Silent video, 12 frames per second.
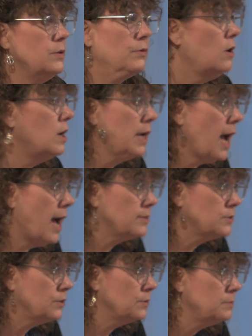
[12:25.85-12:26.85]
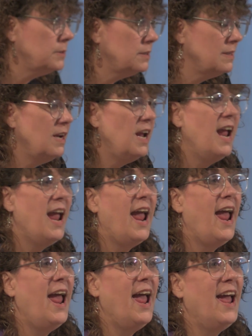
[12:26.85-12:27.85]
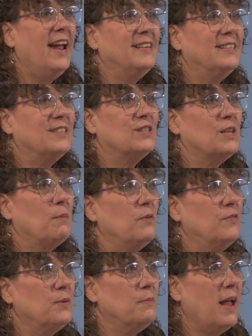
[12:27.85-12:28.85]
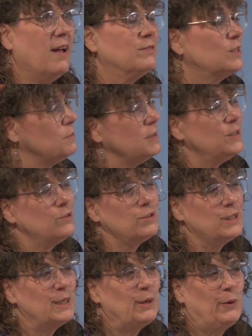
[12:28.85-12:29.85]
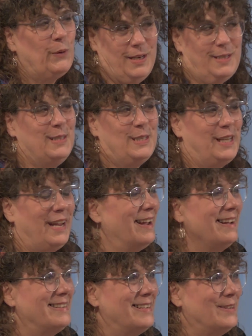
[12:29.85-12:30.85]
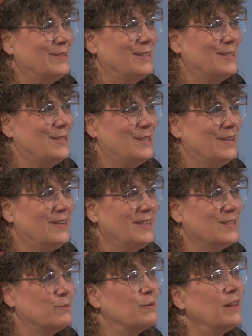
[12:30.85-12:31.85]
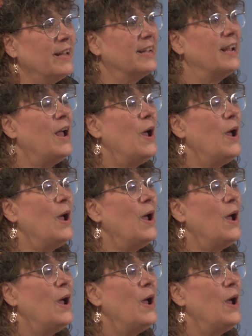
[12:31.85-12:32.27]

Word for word: And they're all costumed and some of them have some interesting goodies to hand out this year because we like